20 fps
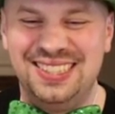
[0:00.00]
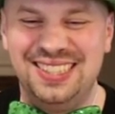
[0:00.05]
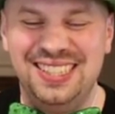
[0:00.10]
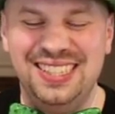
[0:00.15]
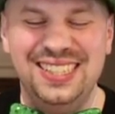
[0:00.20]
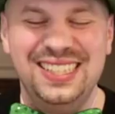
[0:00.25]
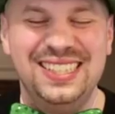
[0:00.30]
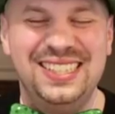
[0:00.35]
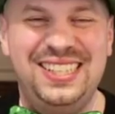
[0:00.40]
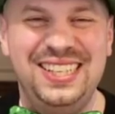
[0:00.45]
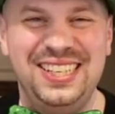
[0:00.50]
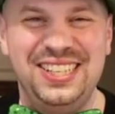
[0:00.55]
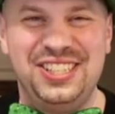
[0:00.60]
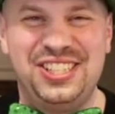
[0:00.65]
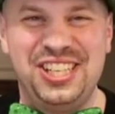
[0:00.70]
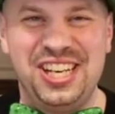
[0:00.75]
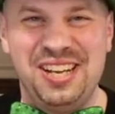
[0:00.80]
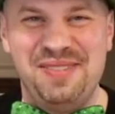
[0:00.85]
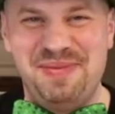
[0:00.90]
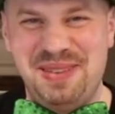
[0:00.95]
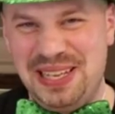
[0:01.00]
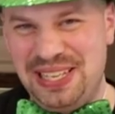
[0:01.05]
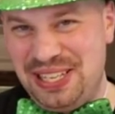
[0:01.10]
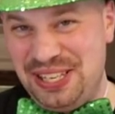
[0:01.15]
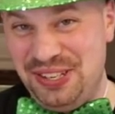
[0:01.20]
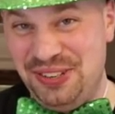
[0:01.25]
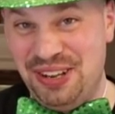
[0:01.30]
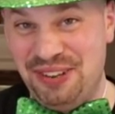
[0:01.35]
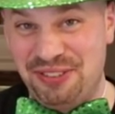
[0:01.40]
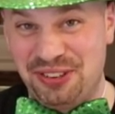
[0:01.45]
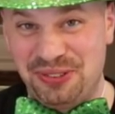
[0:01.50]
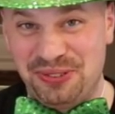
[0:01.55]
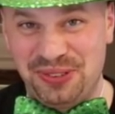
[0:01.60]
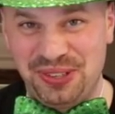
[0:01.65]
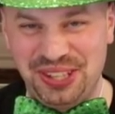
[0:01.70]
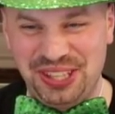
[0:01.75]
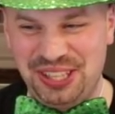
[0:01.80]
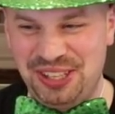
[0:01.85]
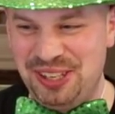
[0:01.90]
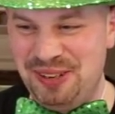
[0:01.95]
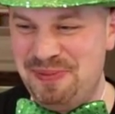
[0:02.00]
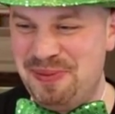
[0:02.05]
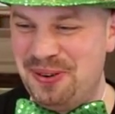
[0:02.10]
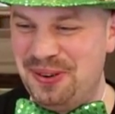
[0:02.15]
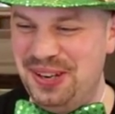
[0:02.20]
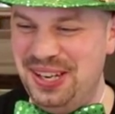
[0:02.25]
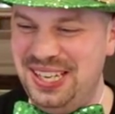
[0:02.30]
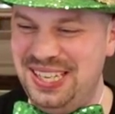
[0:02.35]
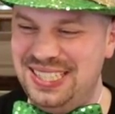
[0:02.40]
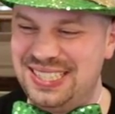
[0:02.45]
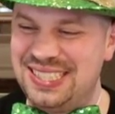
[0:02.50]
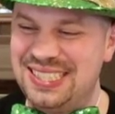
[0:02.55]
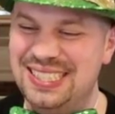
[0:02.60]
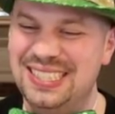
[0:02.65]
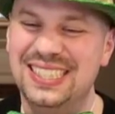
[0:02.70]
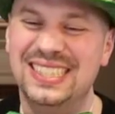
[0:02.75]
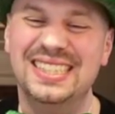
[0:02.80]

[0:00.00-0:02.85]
DJ Bacon, you have a really good point.